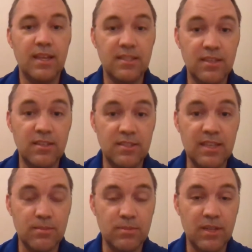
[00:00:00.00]
It's going to
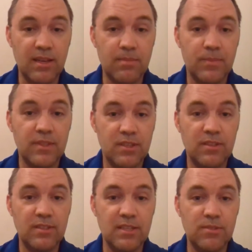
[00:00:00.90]
take some time. It's
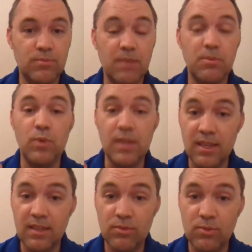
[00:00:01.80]
going to take some time. But we can
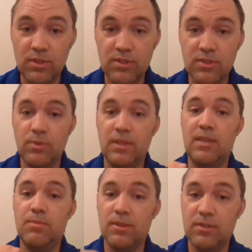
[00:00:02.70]
get through this. We can
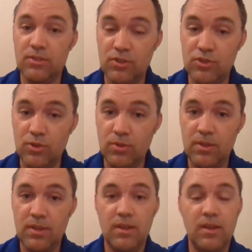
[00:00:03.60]
keep it in control.
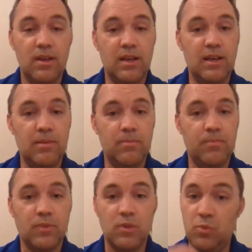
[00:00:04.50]

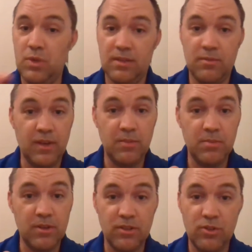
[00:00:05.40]
We can find
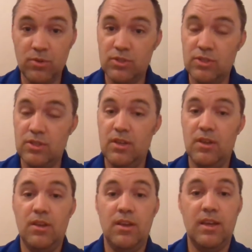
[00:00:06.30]
better cures,
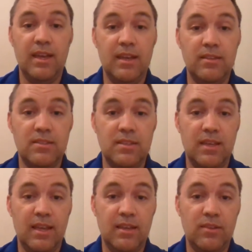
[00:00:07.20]
and
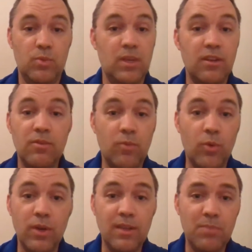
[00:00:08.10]
we can
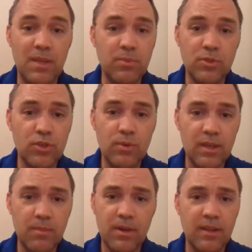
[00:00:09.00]
avoid people
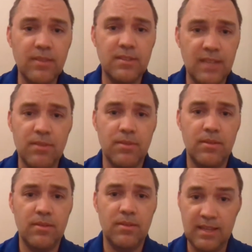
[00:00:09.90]
showing up on the
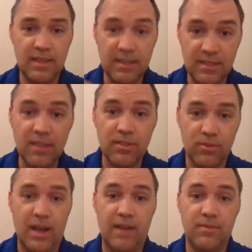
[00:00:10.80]
that death
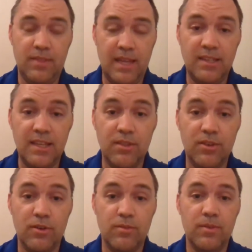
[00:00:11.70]
graph, that death
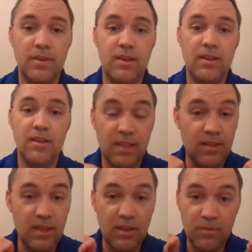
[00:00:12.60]
curve.
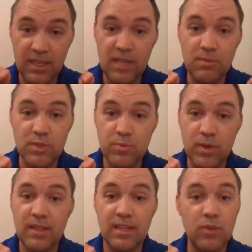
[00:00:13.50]
If it keeps
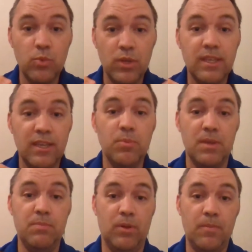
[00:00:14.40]
spreading, it will kill
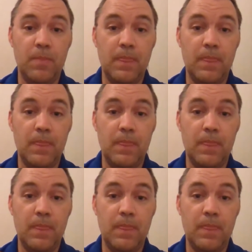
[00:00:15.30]
people.